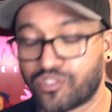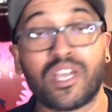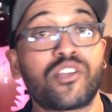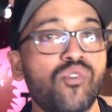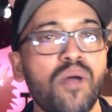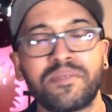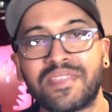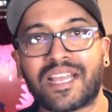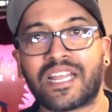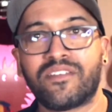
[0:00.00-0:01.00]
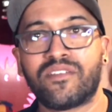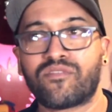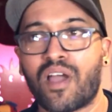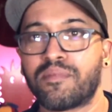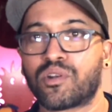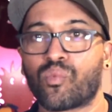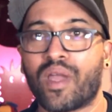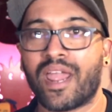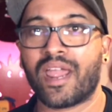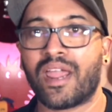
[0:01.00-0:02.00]
So I grew up in that kind of environment
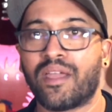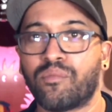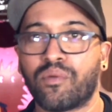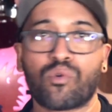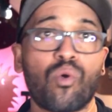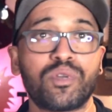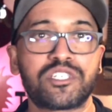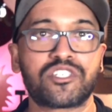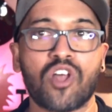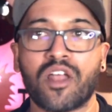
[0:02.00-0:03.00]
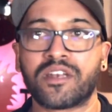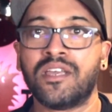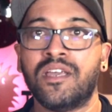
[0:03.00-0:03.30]
where we were always taught